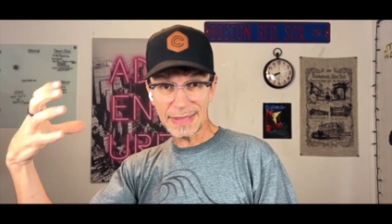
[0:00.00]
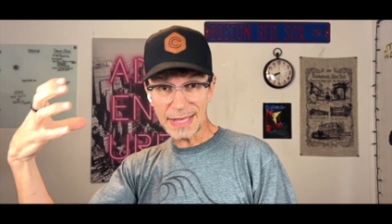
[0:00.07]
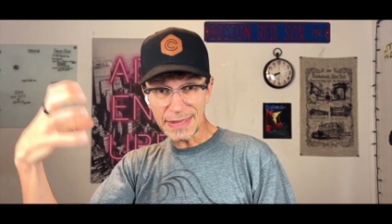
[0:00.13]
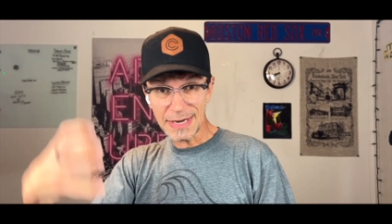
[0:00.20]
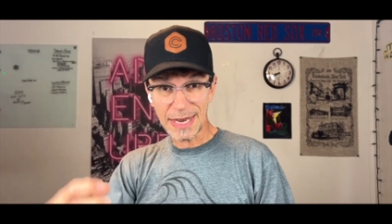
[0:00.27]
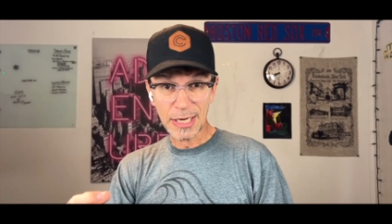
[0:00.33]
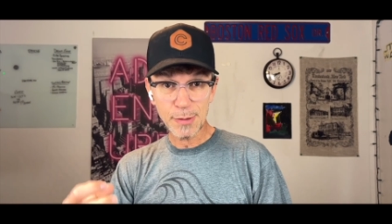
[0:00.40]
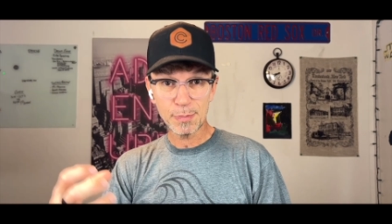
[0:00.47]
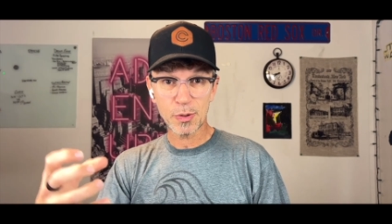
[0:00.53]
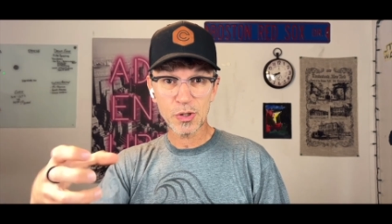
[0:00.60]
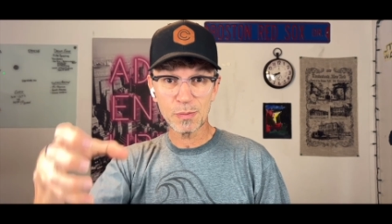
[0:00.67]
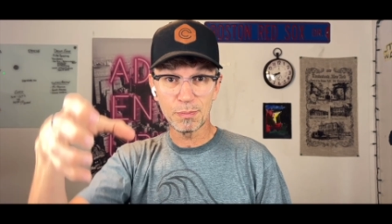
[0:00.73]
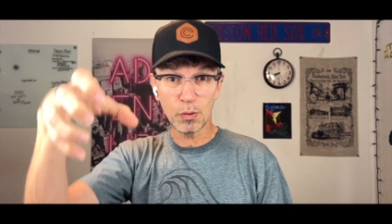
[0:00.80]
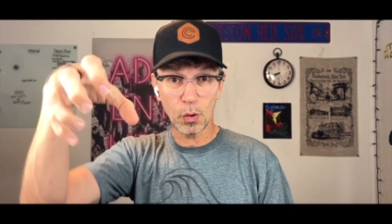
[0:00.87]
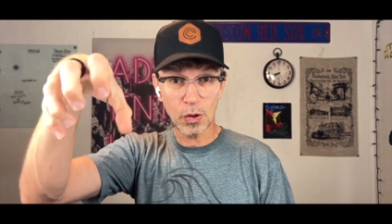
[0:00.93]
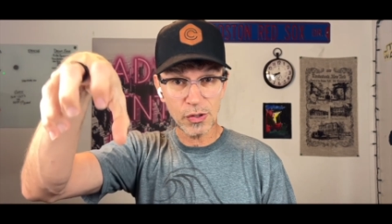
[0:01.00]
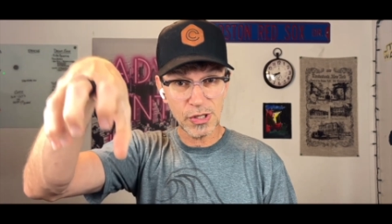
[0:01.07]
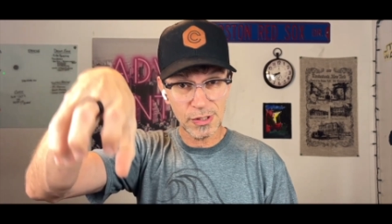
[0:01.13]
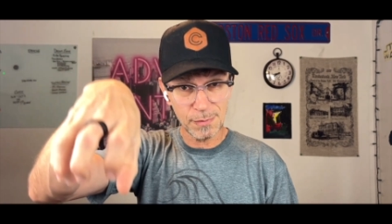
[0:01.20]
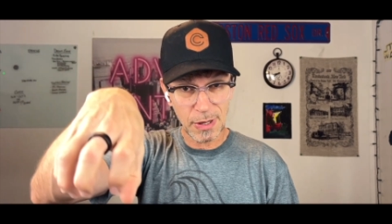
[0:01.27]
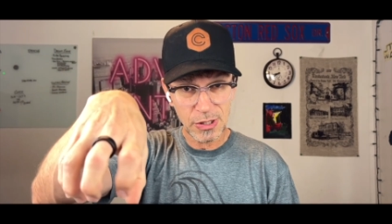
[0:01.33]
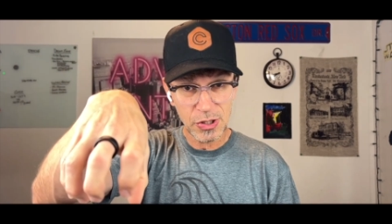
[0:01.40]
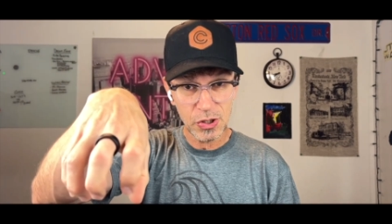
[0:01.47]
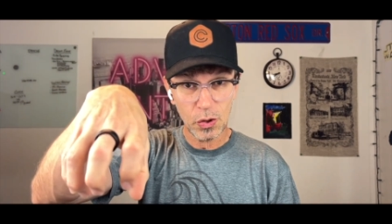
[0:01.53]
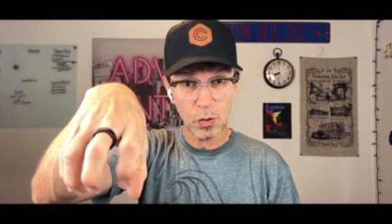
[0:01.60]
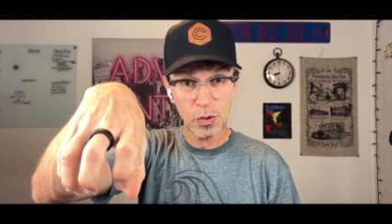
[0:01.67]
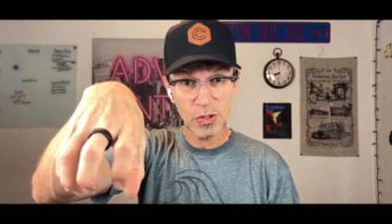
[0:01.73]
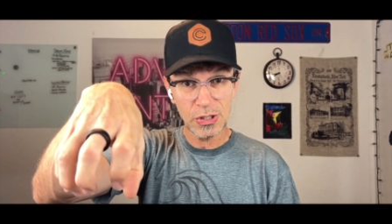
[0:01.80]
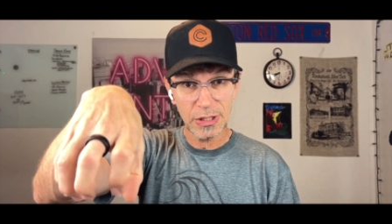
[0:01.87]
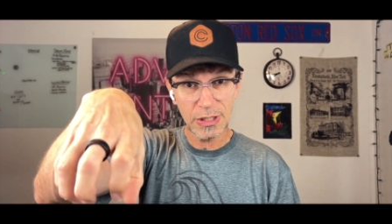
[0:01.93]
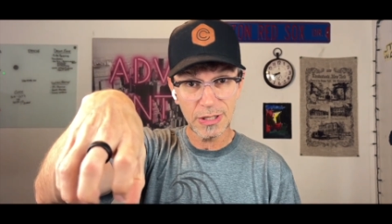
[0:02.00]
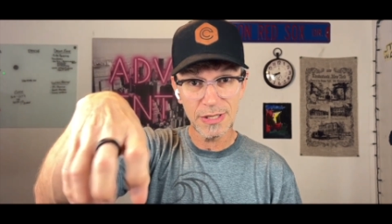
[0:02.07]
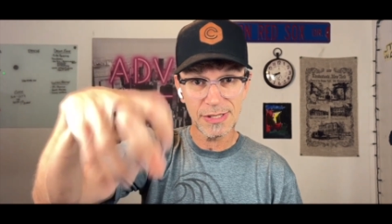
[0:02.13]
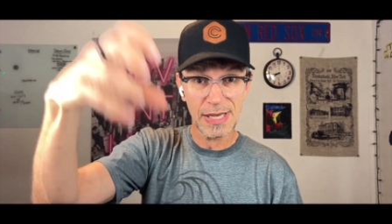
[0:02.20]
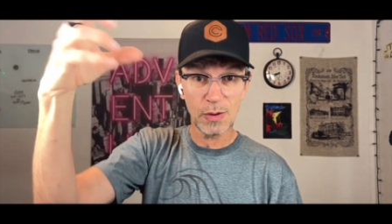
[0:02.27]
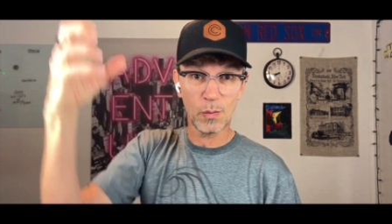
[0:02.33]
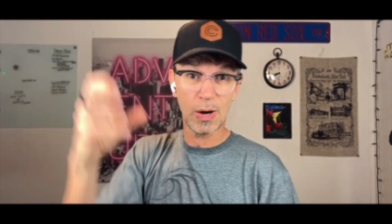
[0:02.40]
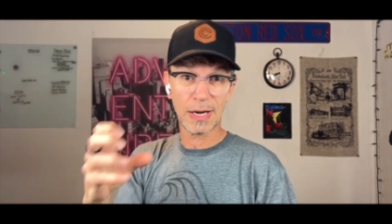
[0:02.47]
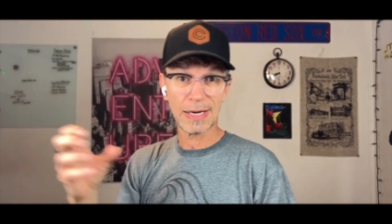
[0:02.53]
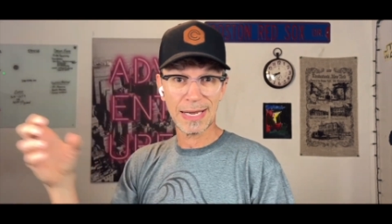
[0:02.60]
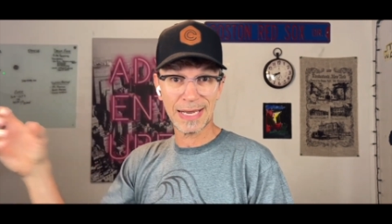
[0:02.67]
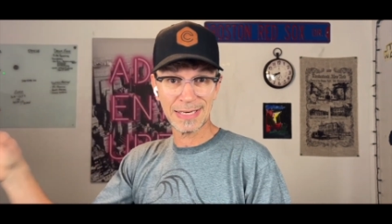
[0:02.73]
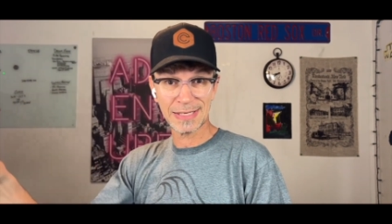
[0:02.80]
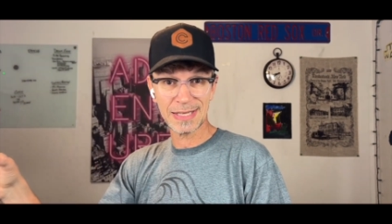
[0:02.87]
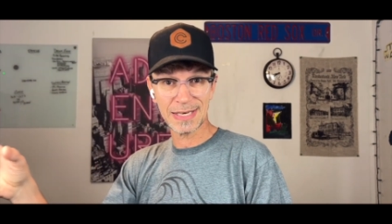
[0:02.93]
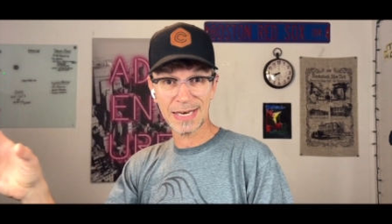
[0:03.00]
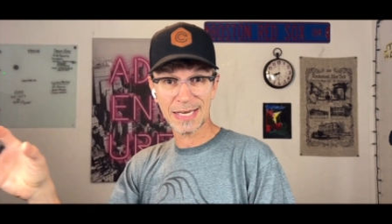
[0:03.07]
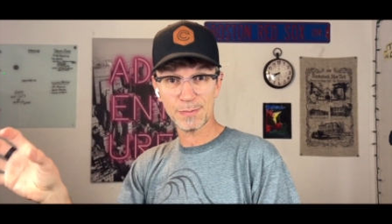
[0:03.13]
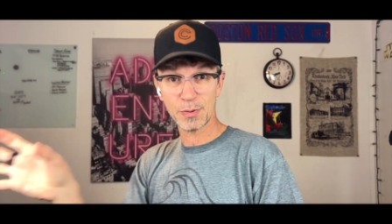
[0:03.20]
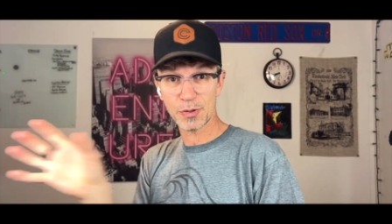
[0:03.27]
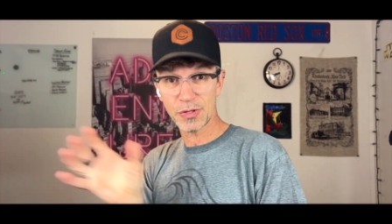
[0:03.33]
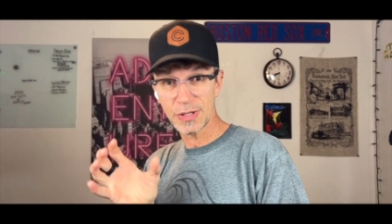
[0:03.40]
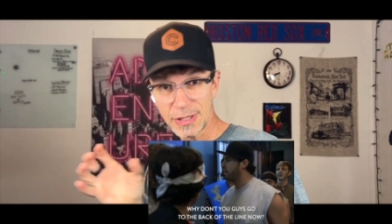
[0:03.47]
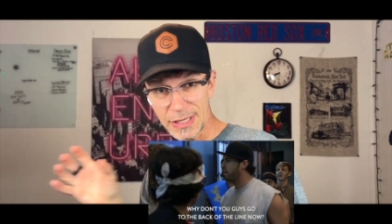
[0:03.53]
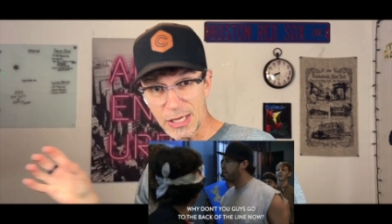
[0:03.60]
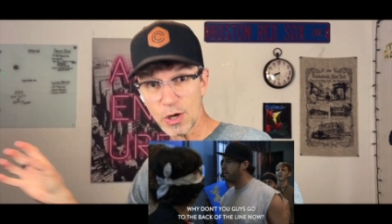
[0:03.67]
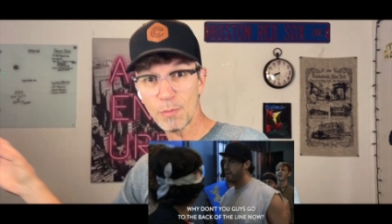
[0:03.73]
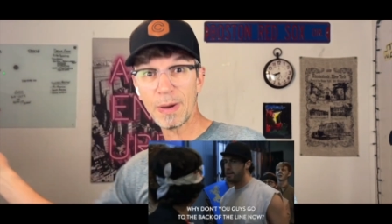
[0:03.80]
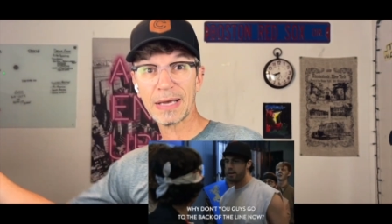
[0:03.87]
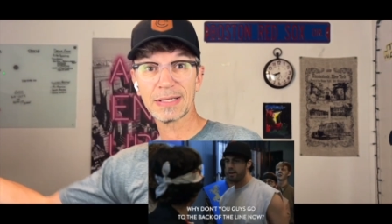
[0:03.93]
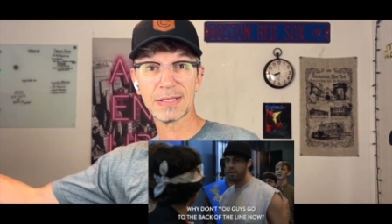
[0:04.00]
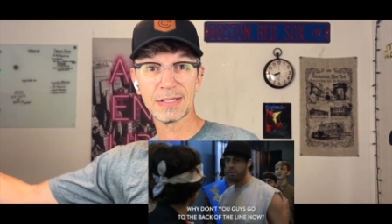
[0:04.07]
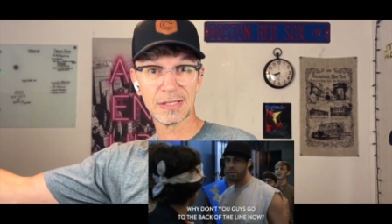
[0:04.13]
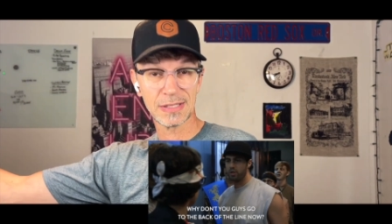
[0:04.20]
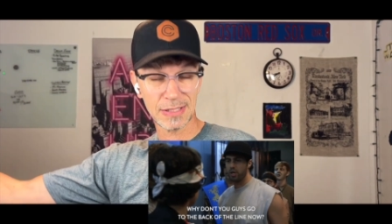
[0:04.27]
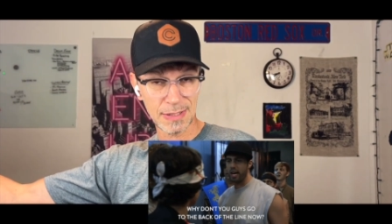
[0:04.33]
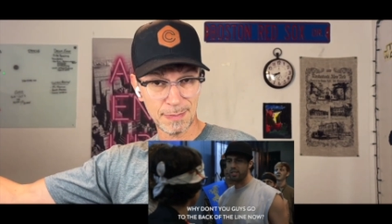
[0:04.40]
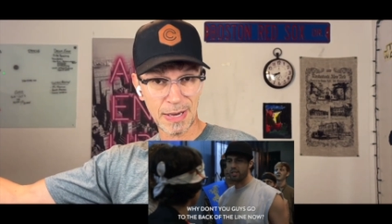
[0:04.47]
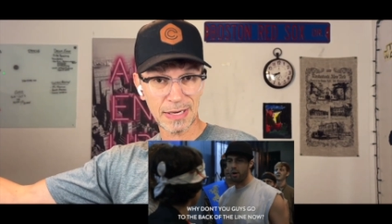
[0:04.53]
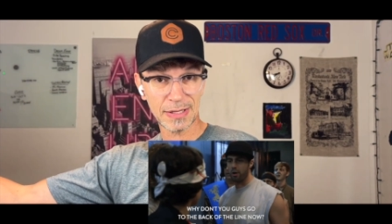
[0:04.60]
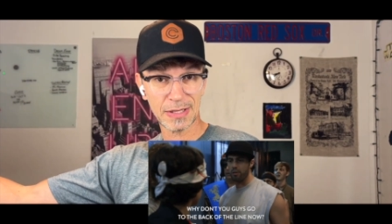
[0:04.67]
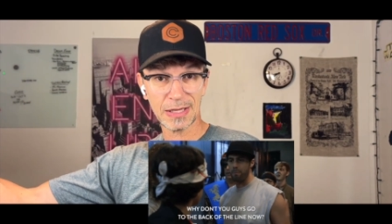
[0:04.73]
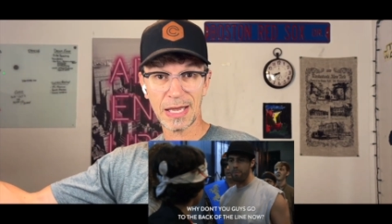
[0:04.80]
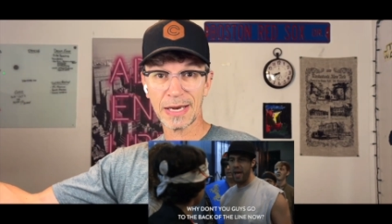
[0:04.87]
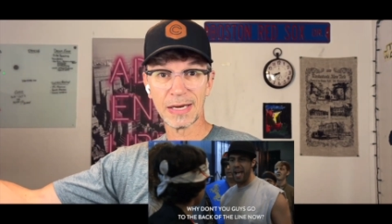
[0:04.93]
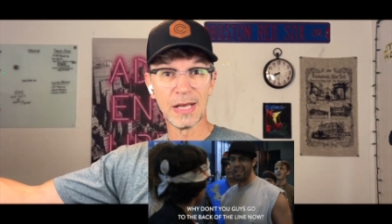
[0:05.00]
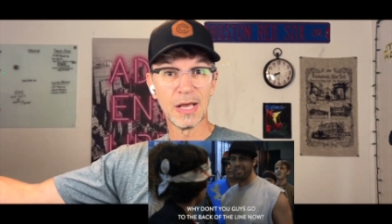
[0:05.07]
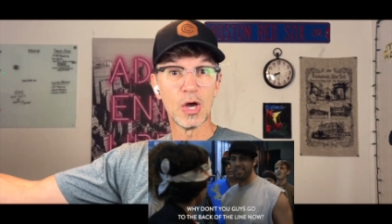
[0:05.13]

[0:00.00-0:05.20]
then the next person pours as much or as little as they want, hand it to the next person, they go back to the back of the line.